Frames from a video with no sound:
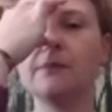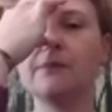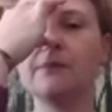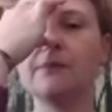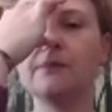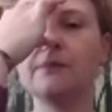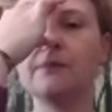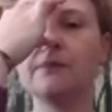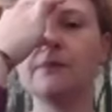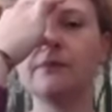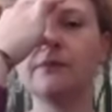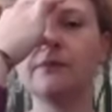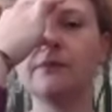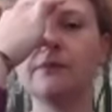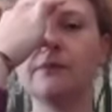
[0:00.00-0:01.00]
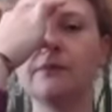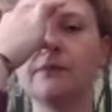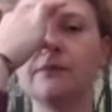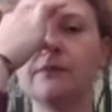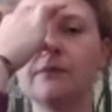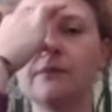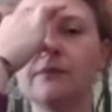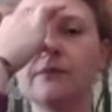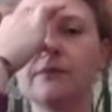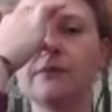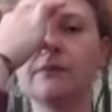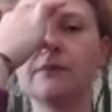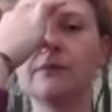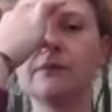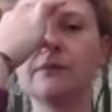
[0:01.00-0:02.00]

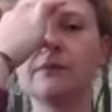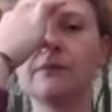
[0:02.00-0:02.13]
(silence)